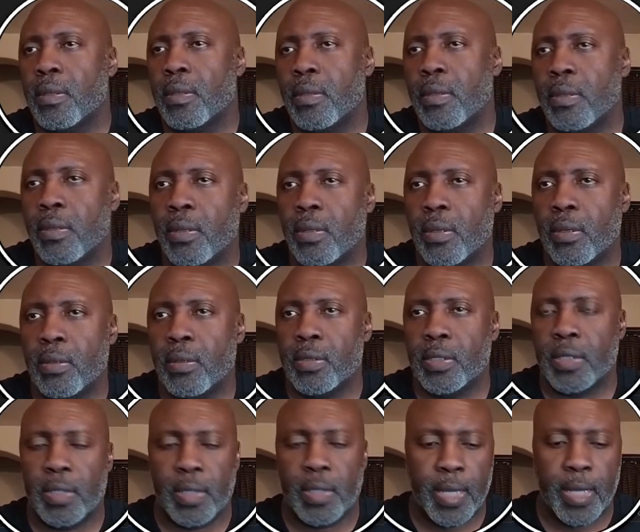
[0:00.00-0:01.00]
called
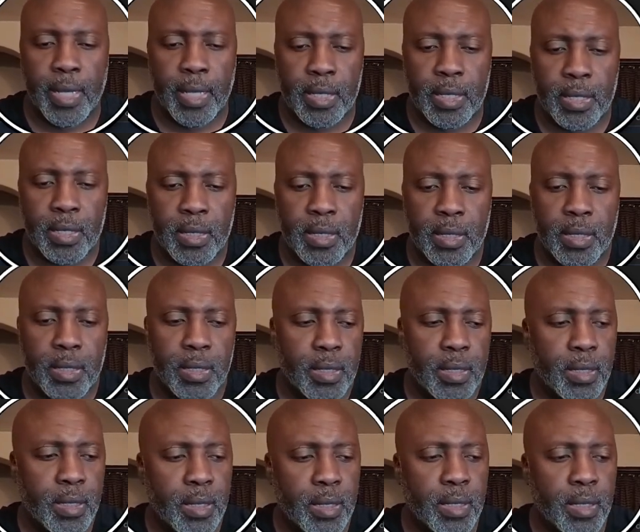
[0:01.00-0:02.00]
that,
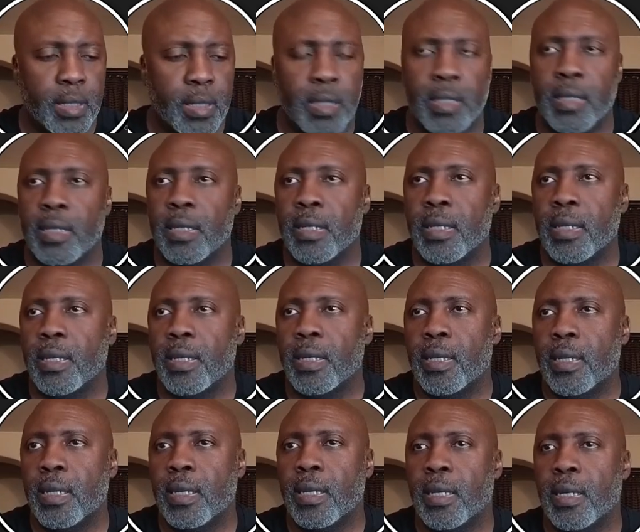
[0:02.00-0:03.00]

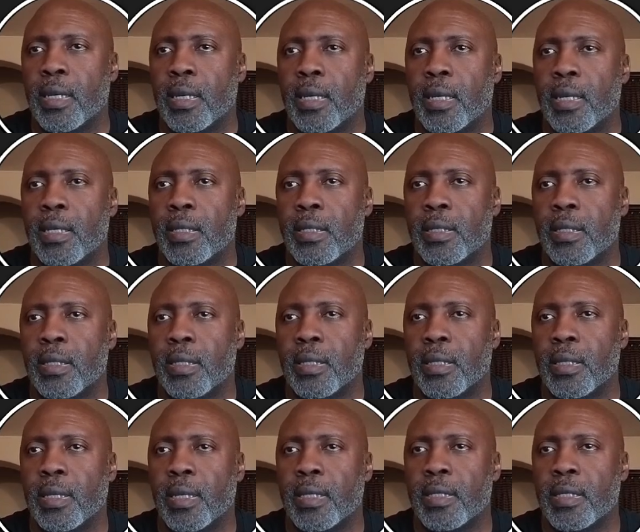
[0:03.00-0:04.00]
and
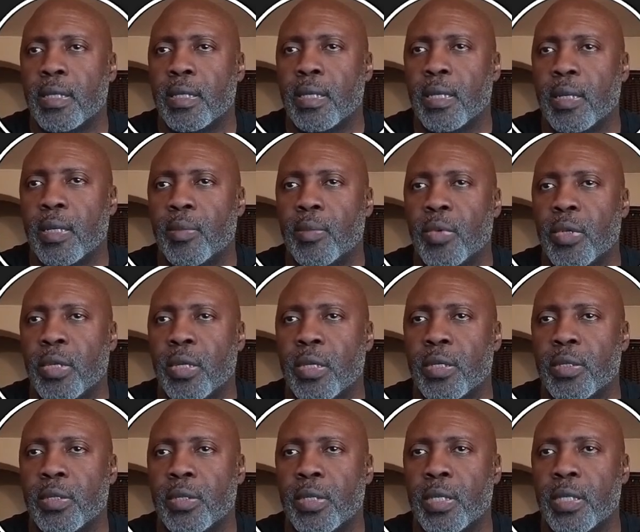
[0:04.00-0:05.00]
that's the IP
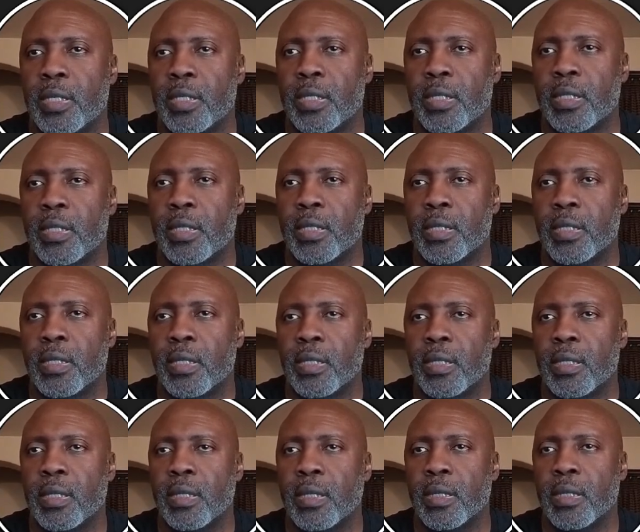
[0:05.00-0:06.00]
address.
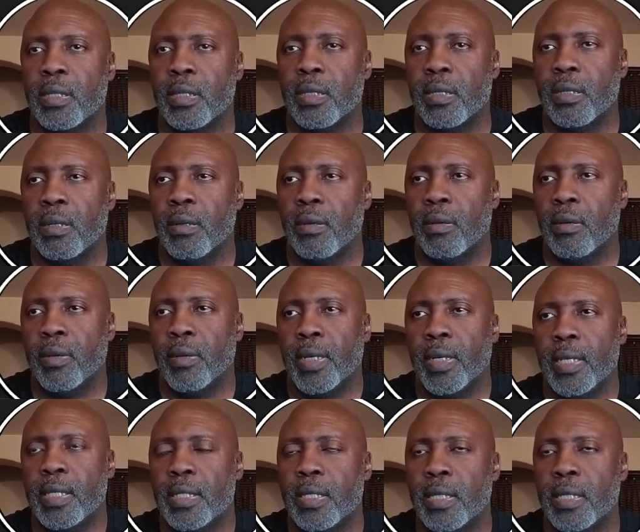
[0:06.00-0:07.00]
All
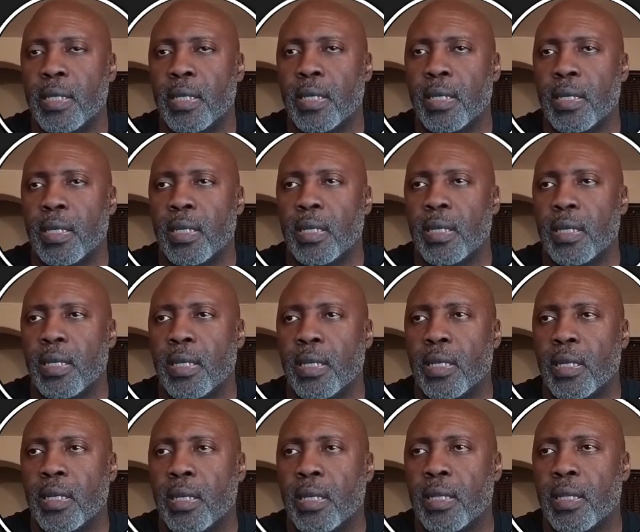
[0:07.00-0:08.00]
right,
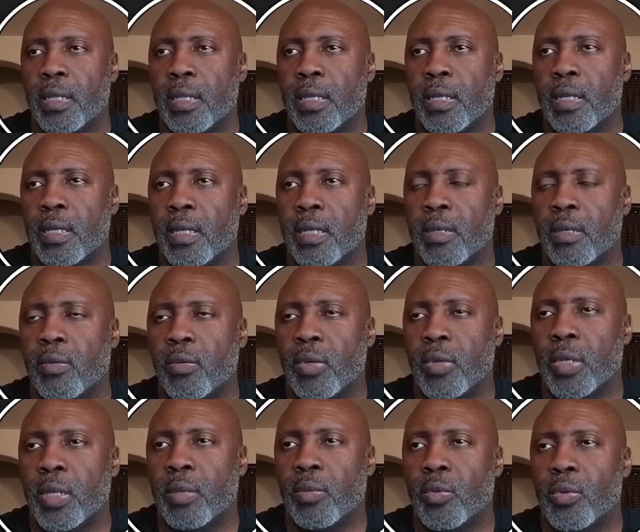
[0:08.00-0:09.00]
and then what
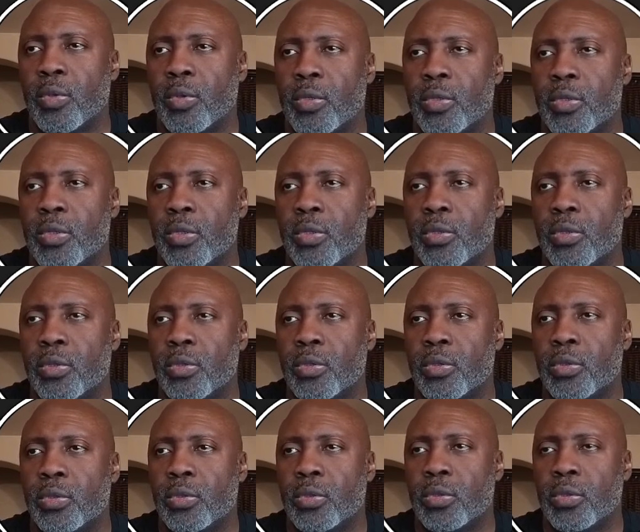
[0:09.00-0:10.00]
I'm going to
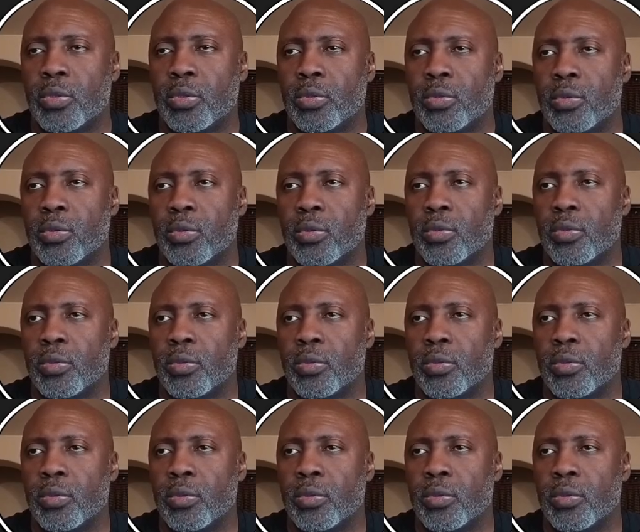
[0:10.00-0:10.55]
do